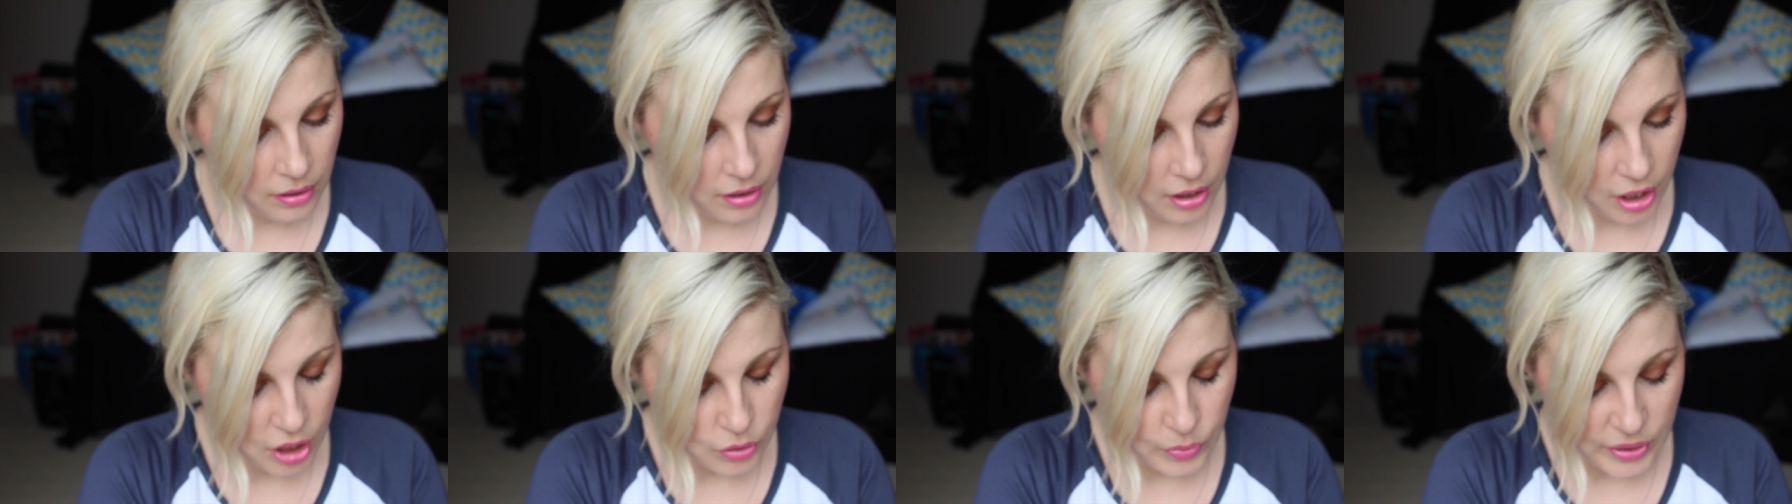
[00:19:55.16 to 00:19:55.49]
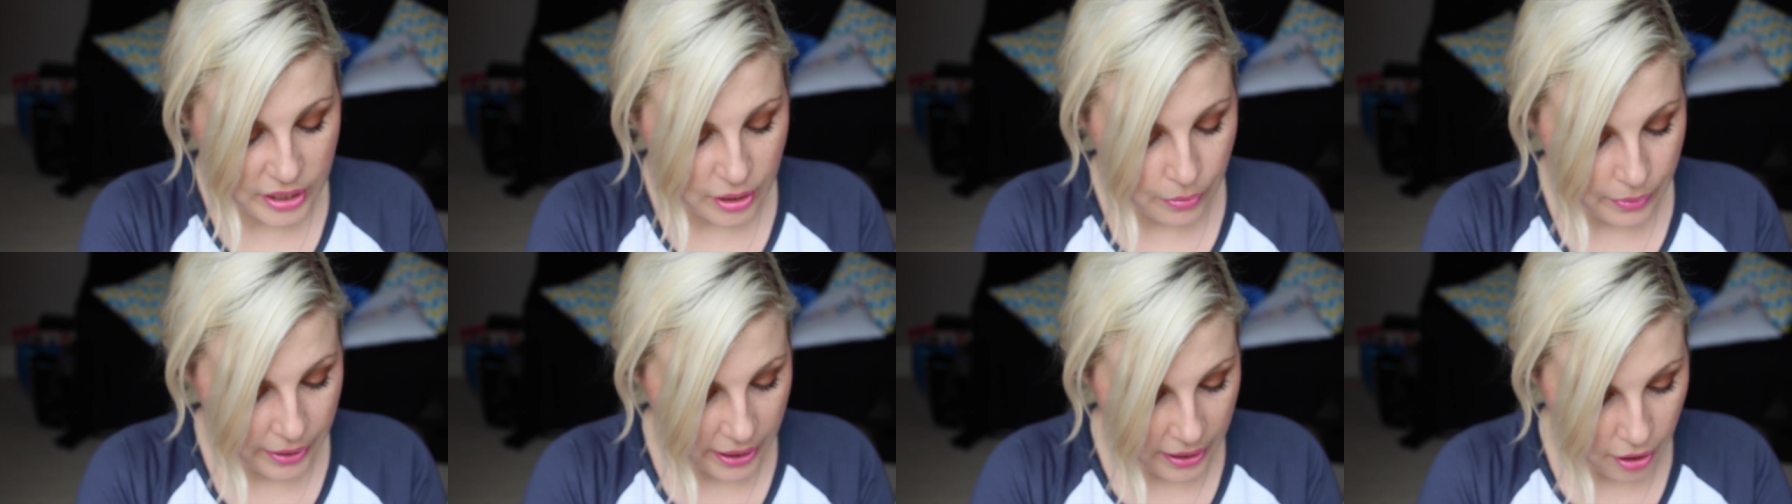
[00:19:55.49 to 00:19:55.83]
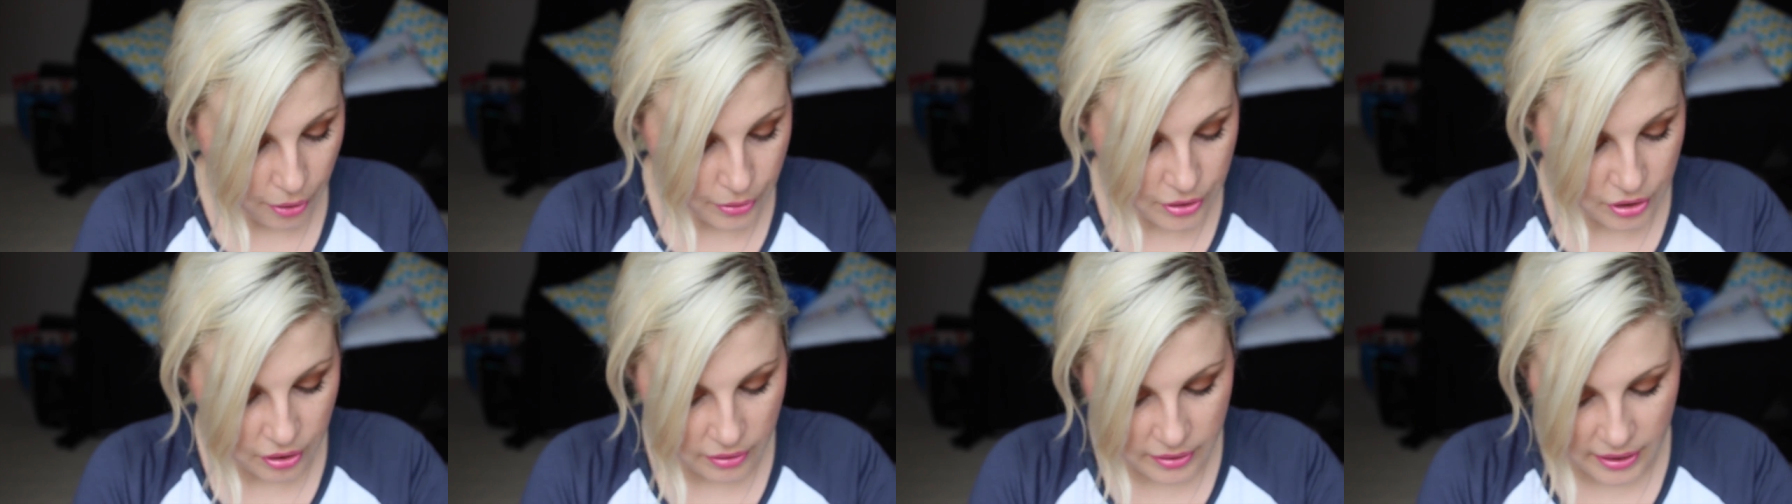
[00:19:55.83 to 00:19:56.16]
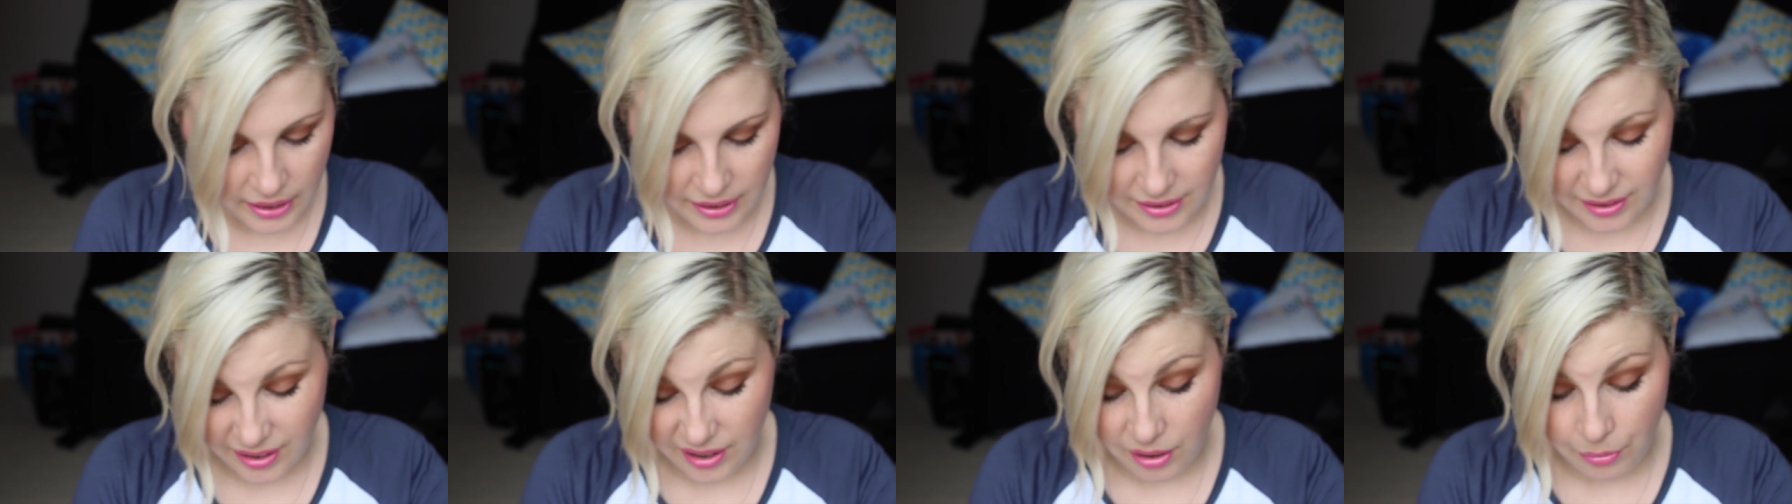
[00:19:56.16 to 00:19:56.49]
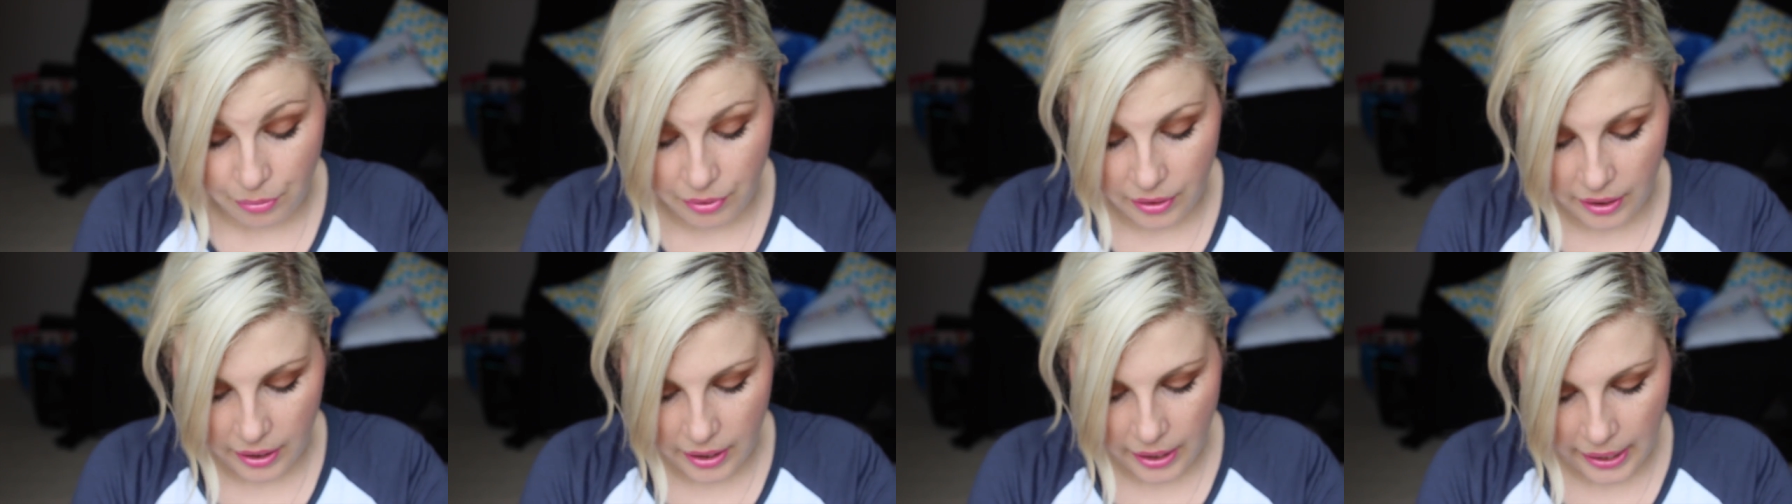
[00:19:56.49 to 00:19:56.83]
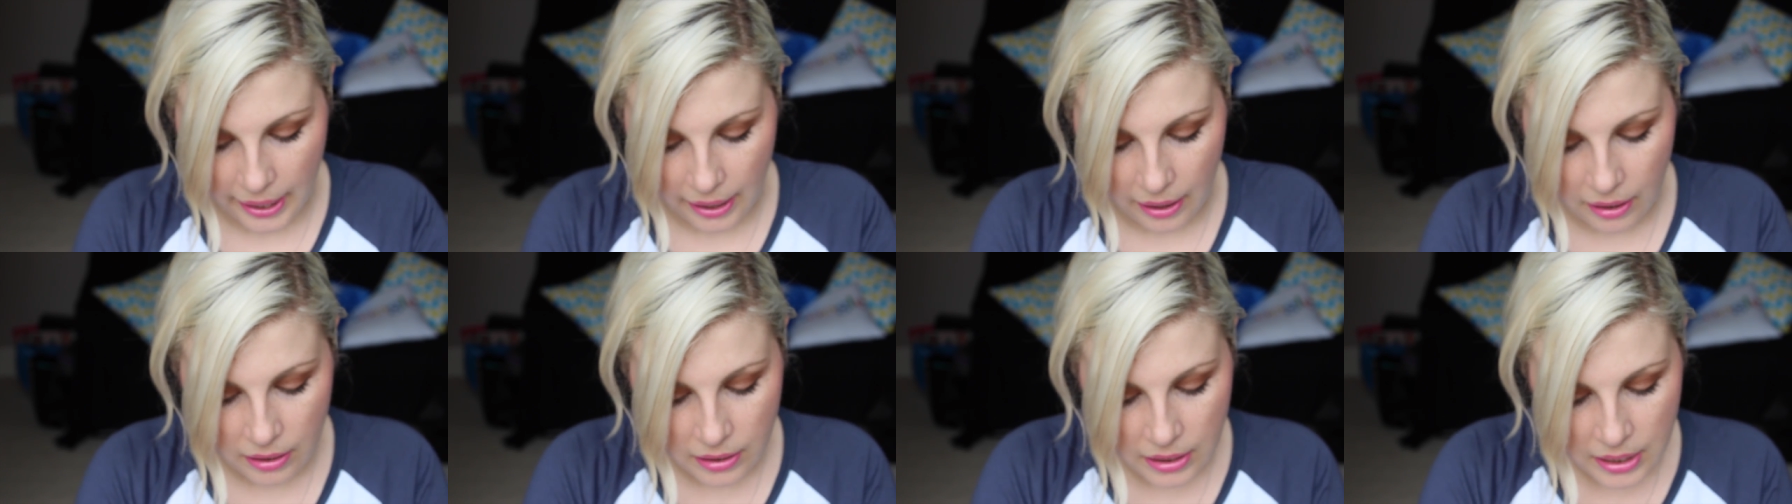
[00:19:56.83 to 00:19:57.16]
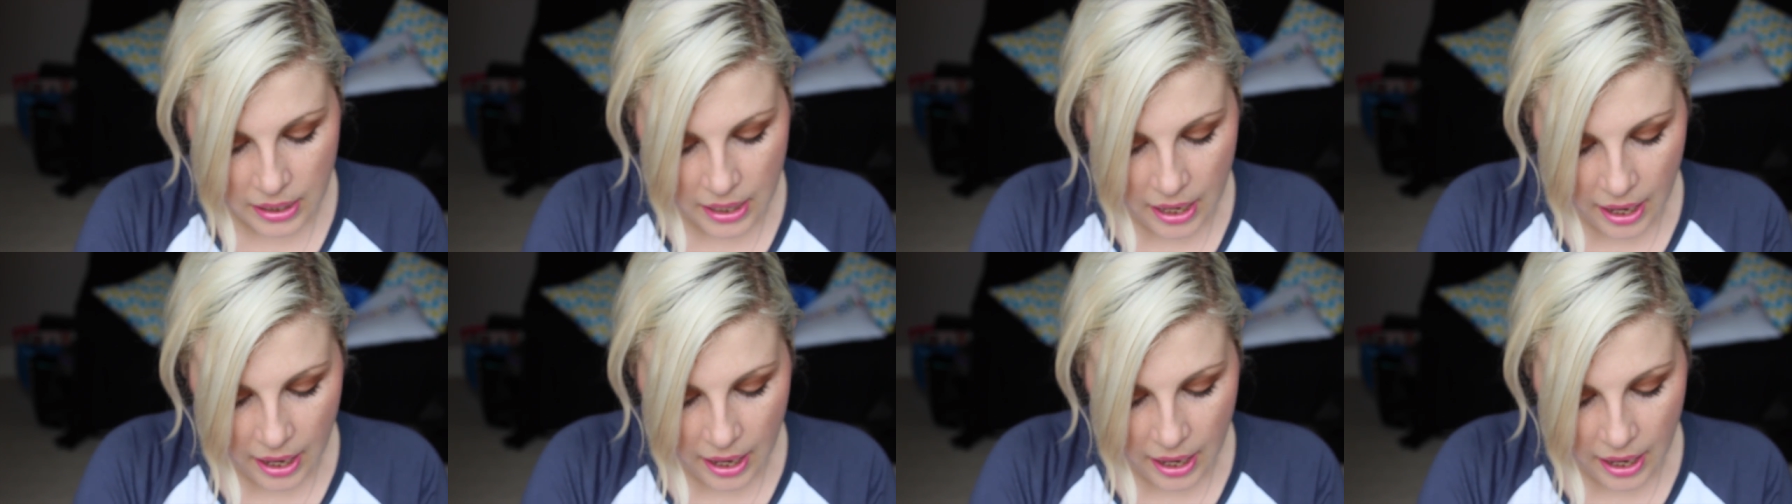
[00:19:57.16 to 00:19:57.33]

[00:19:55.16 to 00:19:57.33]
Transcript: because we don't get Coastal Scents I don't think here.